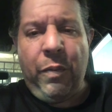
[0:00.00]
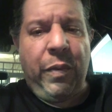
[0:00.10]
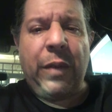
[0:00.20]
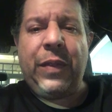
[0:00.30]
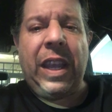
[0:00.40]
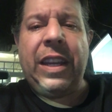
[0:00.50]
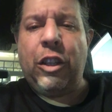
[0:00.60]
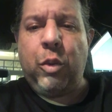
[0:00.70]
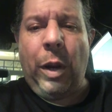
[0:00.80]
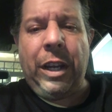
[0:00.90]
15
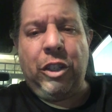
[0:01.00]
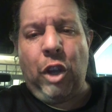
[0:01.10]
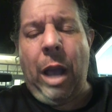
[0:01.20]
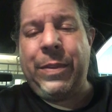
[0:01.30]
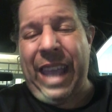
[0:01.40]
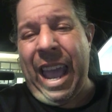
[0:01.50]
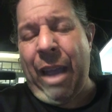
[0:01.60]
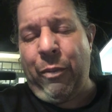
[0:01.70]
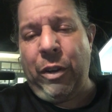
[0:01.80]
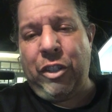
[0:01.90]
to 20 jobs
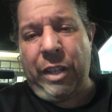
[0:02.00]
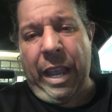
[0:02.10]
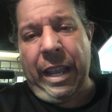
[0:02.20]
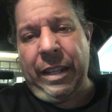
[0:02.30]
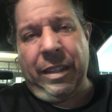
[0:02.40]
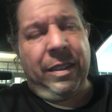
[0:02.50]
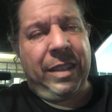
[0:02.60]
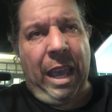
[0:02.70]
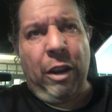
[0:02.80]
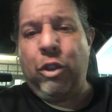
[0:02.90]
average, say in
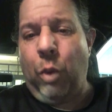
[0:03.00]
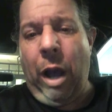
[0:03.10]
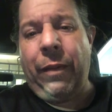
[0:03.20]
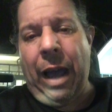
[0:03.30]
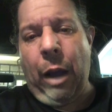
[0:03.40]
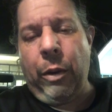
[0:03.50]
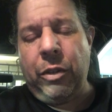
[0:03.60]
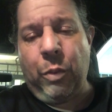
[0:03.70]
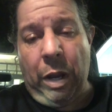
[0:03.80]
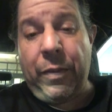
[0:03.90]
10 or 12
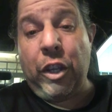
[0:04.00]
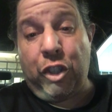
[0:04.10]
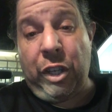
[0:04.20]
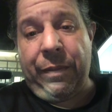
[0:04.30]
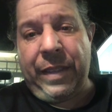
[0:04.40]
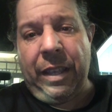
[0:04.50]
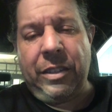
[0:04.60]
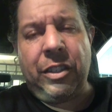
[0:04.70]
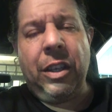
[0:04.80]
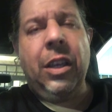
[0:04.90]
hours, whatever your shift
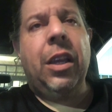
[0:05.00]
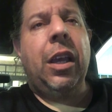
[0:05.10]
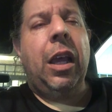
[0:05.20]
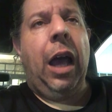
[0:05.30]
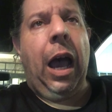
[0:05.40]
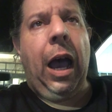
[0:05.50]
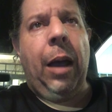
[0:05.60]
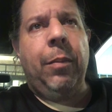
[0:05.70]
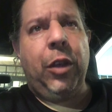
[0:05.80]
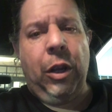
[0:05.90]
is,
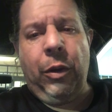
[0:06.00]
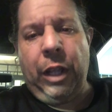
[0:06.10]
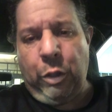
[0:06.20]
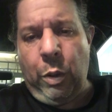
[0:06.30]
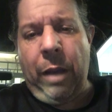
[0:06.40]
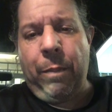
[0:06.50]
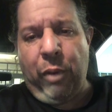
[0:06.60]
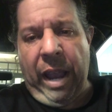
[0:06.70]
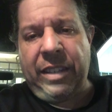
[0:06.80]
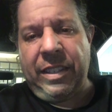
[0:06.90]
um, you know, and they do have
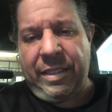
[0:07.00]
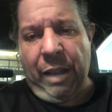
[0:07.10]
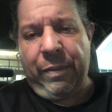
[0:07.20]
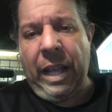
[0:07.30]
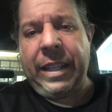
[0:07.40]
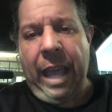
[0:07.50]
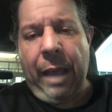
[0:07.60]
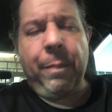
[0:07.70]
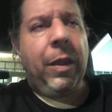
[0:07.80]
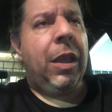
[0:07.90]
breaks and stuff like
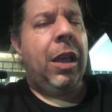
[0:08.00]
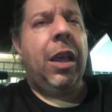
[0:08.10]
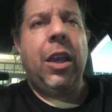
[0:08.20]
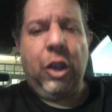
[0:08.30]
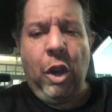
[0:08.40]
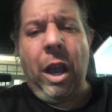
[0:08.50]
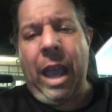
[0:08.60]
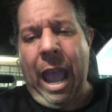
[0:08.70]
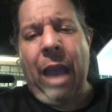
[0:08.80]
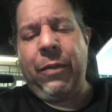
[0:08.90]
that. You're
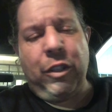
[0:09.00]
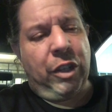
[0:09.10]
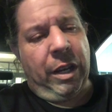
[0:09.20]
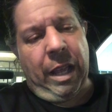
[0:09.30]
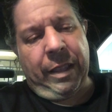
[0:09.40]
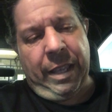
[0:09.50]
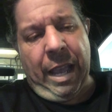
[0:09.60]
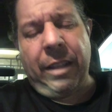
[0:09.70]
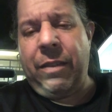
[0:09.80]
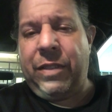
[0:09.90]
averaging at the
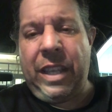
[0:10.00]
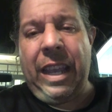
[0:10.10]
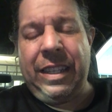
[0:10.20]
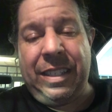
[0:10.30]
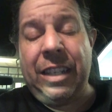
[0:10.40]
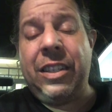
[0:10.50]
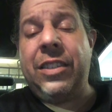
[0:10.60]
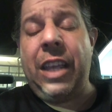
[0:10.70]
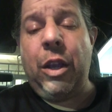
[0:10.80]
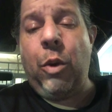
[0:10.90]
end of, say, six,
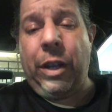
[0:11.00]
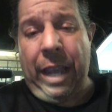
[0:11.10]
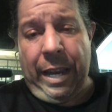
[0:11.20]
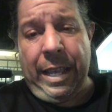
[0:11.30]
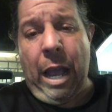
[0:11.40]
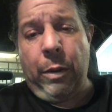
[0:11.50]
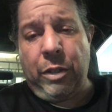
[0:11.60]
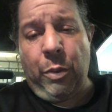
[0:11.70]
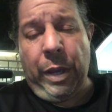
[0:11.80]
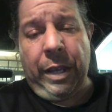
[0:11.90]
let's say you work 80 hours
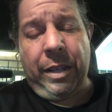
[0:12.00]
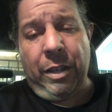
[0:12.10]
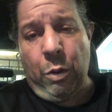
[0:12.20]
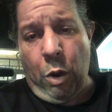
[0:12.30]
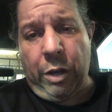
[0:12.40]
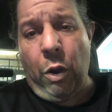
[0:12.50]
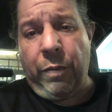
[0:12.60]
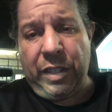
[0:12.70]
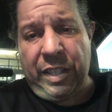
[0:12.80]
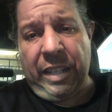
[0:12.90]
a week and you work
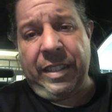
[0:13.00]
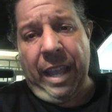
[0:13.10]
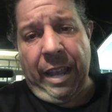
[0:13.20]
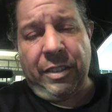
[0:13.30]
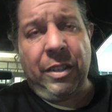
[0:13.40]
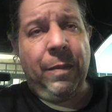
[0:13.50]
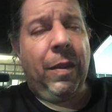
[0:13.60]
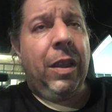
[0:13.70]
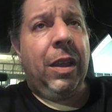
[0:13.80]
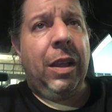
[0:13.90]
over six days,
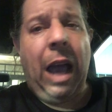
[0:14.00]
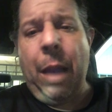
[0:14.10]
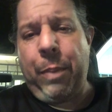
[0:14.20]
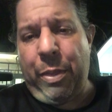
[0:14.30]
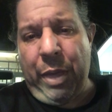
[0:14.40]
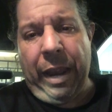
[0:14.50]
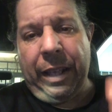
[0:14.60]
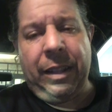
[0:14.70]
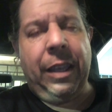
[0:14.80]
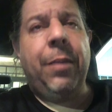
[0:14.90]

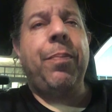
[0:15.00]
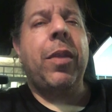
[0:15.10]
hypothetically.